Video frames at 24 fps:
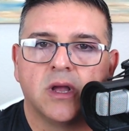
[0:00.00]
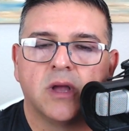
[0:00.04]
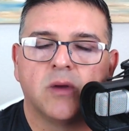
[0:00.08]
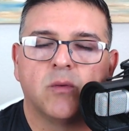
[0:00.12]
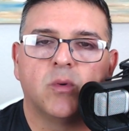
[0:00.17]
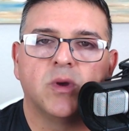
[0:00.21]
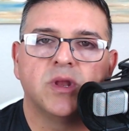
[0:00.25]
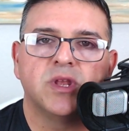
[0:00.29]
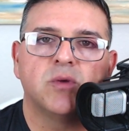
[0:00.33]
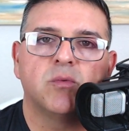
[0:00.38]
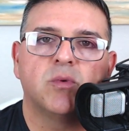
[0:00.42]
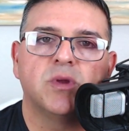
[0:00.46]

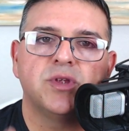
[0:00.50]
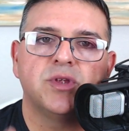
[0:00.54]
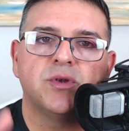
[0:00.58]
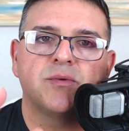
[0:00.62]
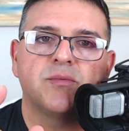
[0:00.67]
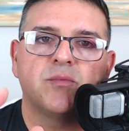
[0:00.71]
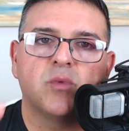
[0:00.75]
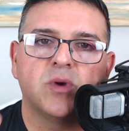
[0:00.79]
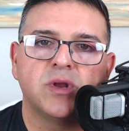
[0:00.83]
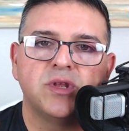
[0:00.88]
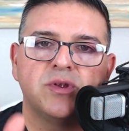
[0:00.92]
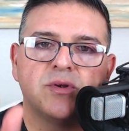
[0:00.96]
When, when you're
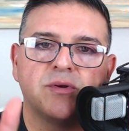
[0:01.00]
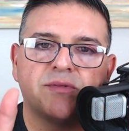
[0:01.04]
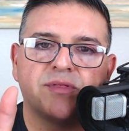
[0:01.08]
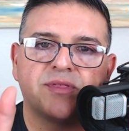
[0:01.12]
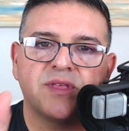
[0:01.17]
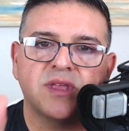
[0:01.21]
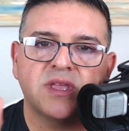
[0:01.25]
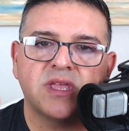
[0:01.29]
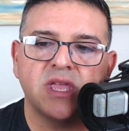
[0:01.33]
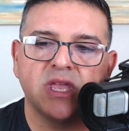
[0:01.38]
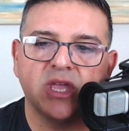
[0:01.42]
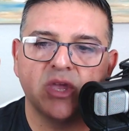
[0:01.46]
when you're
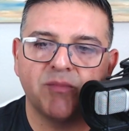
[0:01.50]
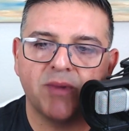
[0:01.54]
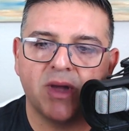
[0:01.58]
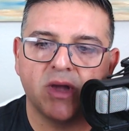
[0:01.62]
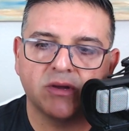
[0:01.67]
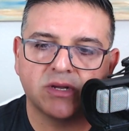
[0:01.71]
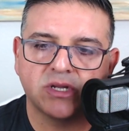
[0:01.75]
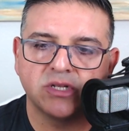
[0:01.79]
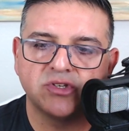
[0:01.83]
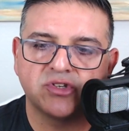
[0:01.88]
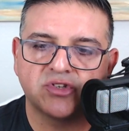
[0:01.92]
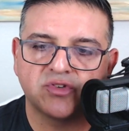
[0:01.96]
thinking
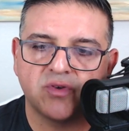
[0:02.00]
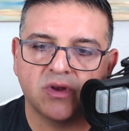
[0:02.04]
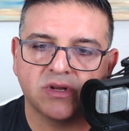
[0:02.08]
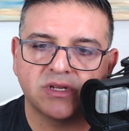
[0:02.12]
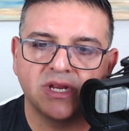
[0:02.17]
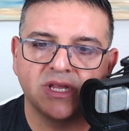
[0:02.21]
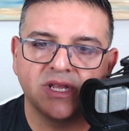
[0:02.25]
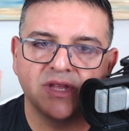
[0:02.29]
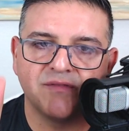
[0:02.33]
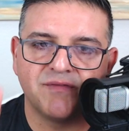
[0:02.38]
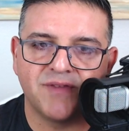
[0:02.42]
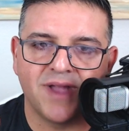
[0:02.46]
about
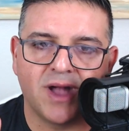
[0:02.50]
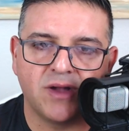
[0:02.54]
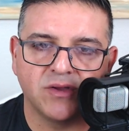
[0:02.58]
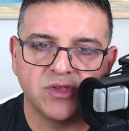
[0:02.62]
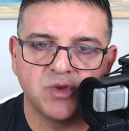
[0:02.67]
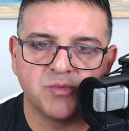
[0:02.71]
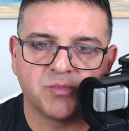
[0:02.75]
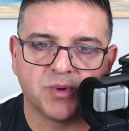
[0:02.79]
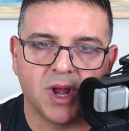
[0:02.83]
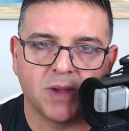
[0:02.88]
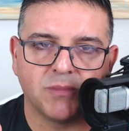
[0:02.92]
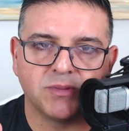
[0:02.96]
constructing a
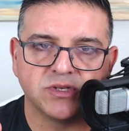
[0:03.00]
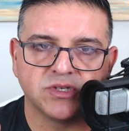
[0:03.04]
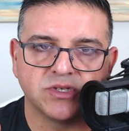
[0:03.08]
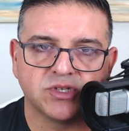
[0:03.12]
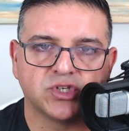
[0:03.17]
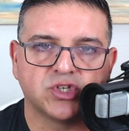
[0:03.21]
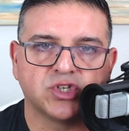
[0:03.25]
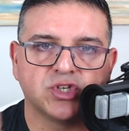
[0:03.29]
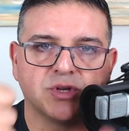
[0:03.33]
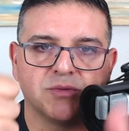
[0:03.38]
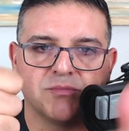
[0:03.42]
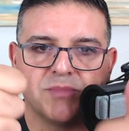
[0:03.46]
value
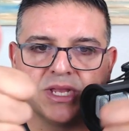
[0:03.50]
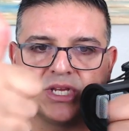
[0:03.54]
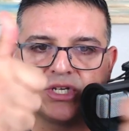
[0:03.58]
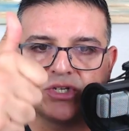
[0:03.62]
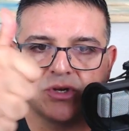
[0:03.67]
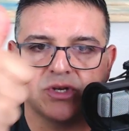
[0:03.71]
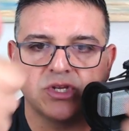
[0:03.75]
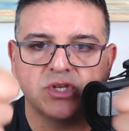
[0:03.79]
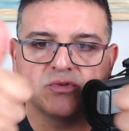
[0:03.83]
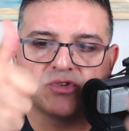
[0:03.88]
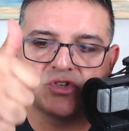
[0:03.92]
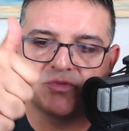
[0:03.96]
proposition, and make
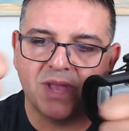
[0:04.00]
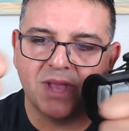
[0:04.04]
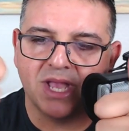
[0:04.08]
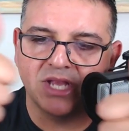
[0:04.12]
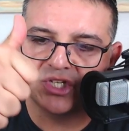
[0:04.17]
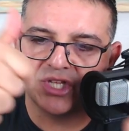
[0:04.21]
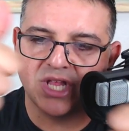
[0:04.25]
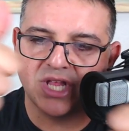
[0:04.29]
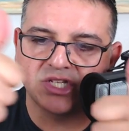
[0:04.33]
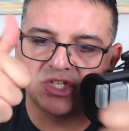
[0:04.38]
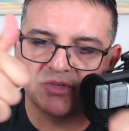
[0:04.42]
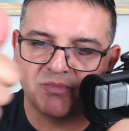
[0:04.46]
sure you
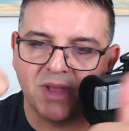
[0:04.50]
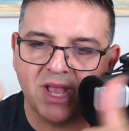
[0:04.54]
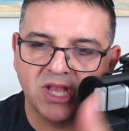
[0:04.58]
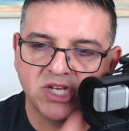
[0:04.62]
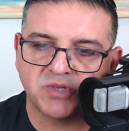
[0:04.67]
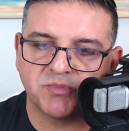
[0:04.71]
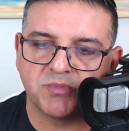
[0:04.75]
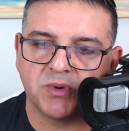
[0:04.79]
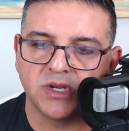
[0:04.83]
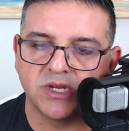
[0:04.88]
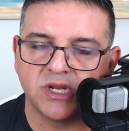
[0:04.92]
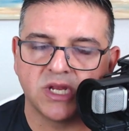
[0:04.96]
smash that
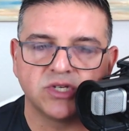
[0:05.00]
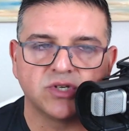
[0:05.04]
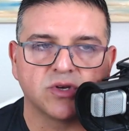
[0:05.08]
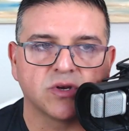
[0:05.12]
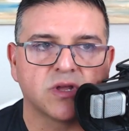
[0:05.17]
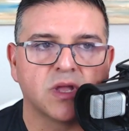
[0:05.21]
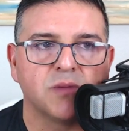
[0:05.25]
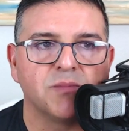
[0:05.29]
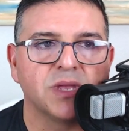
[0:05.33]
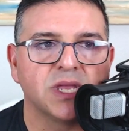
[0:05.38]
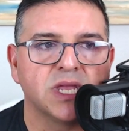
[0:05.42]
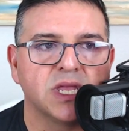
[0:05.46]
smash button as you're
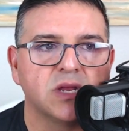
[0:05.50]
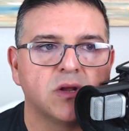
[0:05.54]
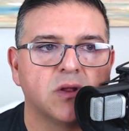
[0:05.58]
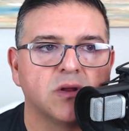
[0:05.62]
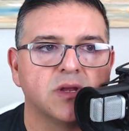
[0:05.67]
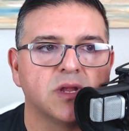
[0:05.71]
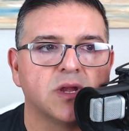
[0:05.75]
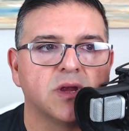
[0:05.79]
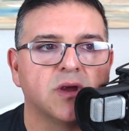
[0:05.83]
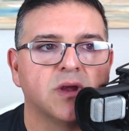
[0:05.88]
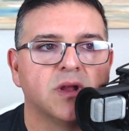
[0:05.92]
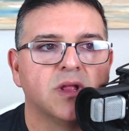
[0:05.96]
coming in
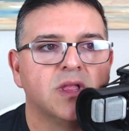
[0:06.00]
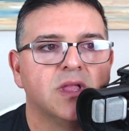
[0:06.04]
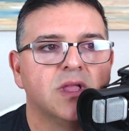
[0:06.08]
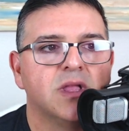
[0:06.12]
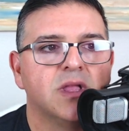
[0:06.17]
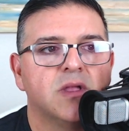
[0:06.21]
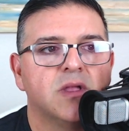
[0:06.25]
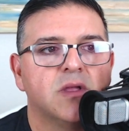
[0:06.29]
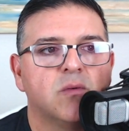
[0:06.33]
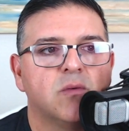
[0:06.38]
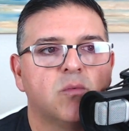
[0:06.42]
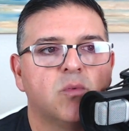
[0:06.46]
on here
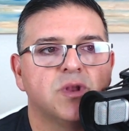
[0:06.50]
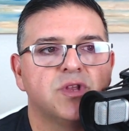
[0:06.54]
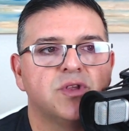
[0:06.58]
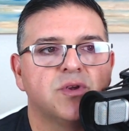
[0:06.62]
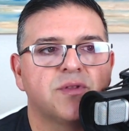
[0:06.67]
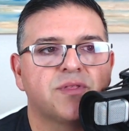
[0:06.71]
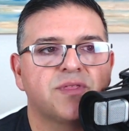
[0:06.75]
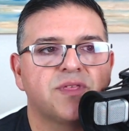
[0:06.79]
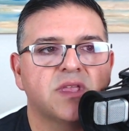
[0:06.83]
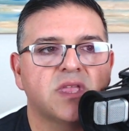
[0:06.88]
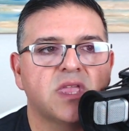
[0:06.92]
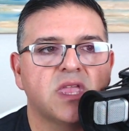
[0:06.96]
when you're
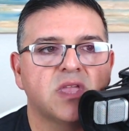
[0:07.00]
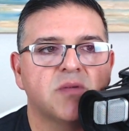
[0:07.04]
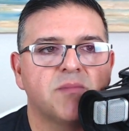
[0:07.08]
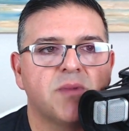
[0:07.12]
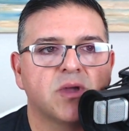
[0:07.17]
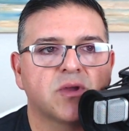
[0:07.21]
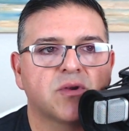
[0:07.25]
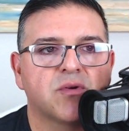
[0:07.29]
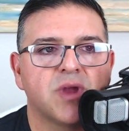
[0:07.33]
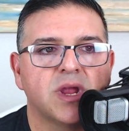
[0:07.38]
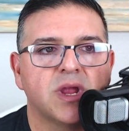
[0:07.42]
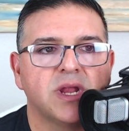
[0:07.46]
thinking
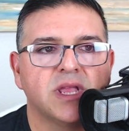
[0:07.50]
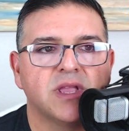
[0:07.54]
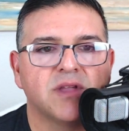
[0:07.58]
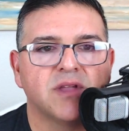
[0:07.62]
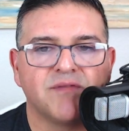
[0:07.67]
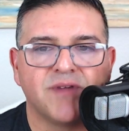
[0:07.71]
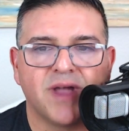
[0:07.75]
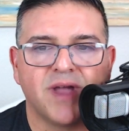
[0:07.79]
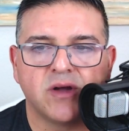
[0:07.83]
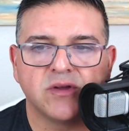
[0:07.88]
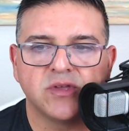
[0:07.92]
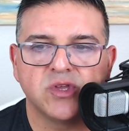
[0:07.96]
about creating a
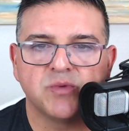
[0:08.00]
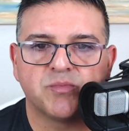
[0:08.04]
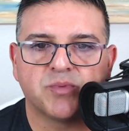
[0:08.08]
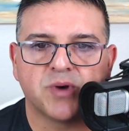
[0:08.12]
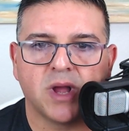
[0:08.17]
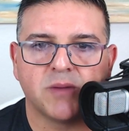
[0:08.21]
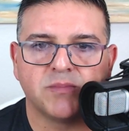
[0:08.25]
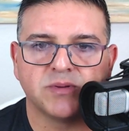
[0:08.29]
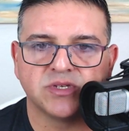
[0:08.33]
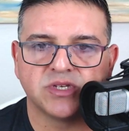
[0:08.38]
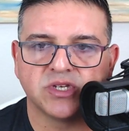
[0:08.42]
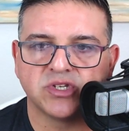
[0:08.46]
value
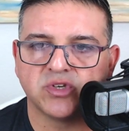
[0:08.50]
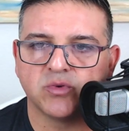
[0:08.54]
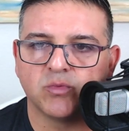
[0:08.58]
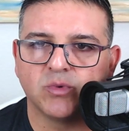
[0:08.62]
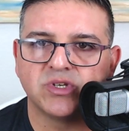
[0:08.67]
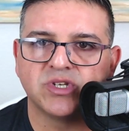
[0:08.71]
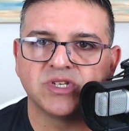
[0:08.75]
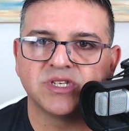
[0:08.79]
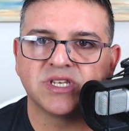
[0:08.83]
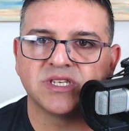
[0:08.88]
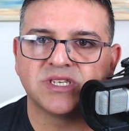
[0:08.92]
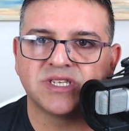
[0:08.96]
proposition,
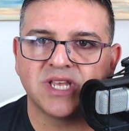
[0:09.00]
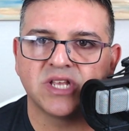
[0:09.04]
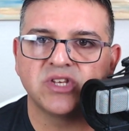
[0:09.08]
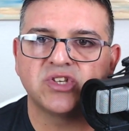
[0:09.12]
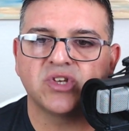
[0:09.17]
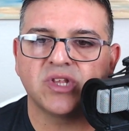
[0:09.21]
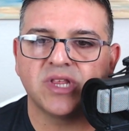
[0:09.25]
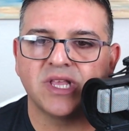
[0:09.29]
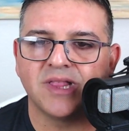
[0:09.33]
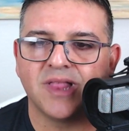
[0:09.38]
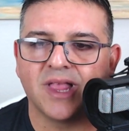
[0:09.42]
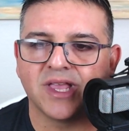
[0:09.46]
which is
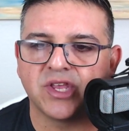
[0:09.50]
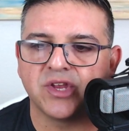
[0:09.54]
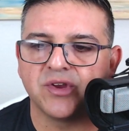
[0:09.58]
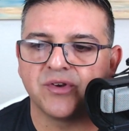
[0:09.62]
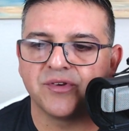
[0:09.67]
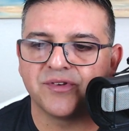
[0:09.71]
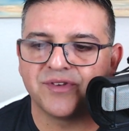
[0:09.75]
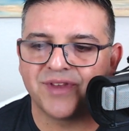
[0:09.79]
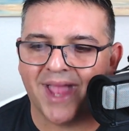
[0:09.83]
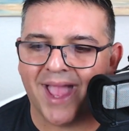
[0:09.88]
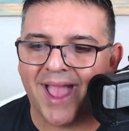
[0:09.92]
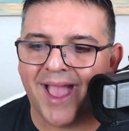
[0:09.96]
essentially like
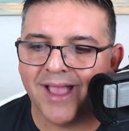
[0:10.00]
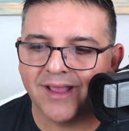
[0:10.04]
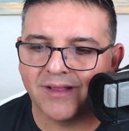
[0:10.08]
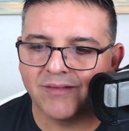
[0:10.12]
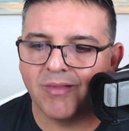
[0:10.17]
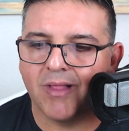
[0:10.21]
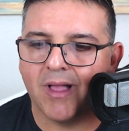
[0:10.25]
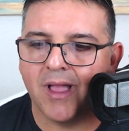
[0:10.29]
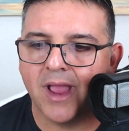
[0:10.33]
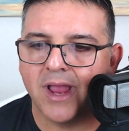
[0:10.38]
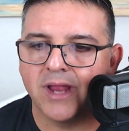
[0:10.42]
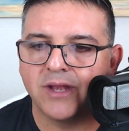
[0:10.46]
your
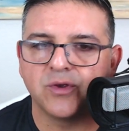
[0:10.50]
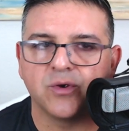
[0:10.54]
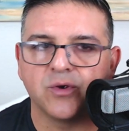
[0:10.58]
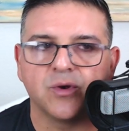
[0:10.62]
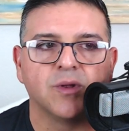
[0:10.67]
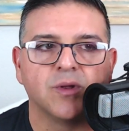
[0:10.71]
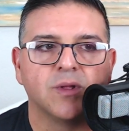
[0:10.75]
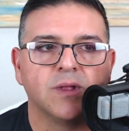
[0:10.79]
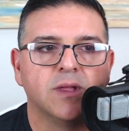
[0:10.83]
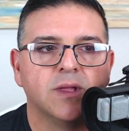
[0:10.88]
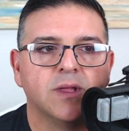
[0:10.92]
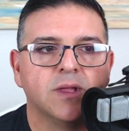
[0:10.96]
tagline,
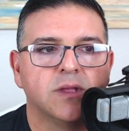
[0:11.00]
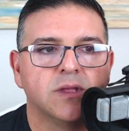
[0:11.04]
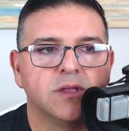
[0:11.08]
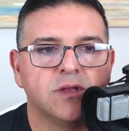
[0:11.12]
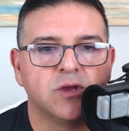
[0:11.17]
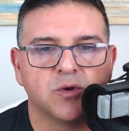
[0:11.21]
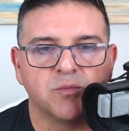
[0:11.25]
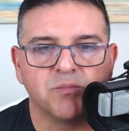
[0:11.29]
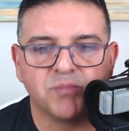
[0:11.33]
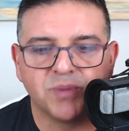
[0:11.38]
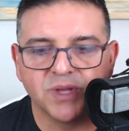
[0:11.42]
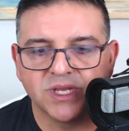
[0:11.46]
your
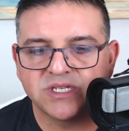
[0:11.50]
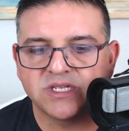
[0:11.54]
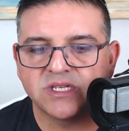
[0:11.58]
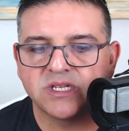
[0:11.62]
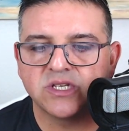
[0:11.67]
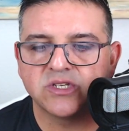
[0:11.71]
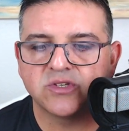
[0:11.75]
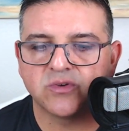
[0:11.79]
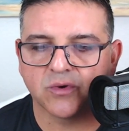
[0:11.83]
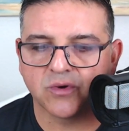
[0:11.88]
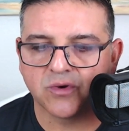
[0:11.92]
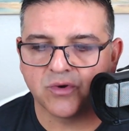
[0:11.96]
your
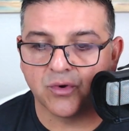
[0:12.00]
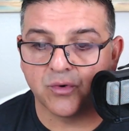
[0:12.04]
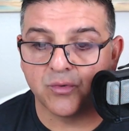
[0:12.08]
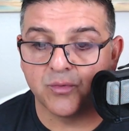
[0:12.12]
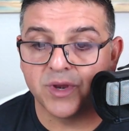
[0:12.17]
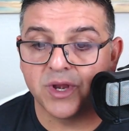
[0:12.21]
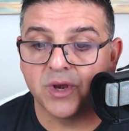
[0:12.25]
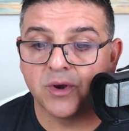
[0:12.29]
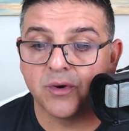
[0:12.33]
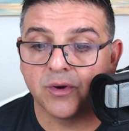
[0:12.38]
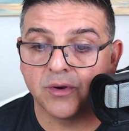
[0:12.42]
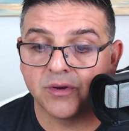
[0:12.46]
business or
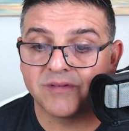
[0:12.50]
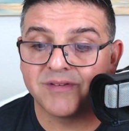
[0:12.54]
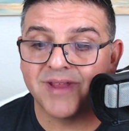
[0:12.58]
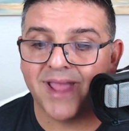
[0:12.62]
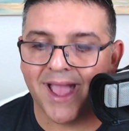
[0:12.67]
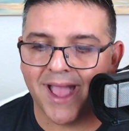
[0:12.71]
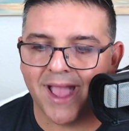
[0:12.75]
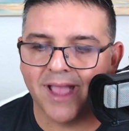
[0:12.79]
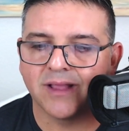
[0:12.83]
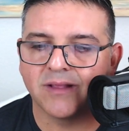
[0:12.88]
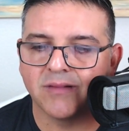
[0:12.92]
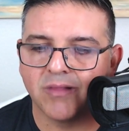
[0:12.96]
career
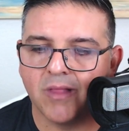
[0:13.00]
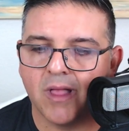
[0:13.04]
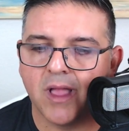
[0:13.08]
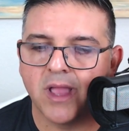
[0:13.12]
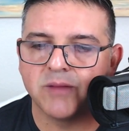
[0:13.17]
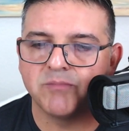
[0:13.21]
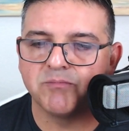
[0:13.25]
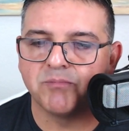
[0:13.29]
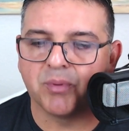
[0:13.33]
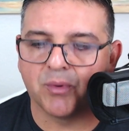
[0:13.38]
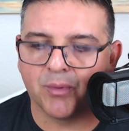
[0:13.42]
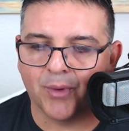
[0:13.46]

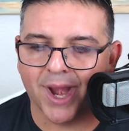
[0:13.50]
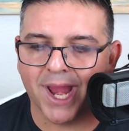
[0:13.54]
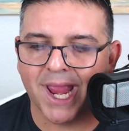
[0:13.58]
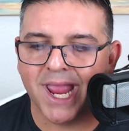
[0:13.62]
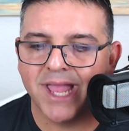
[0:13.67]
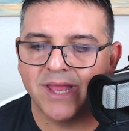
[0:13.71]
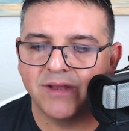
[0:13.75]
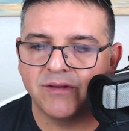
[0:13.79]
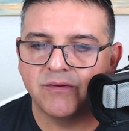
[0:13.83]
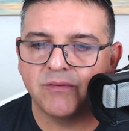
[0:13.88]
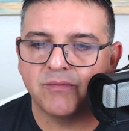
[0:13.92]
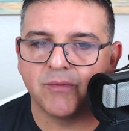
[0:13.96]
tagline
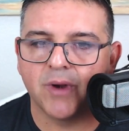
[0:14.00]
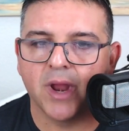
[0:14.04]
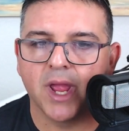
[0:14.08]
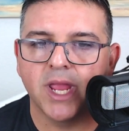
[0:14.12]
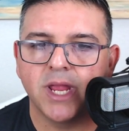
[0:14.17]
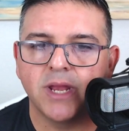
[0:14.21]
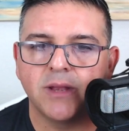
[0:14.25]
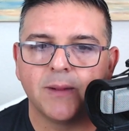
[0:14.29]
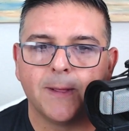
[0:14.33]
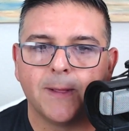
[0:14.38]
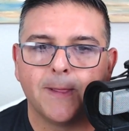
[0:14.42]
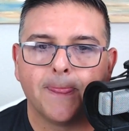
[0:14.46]
brand,
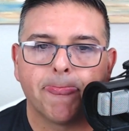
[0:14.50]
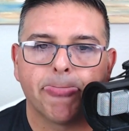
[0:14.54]
right?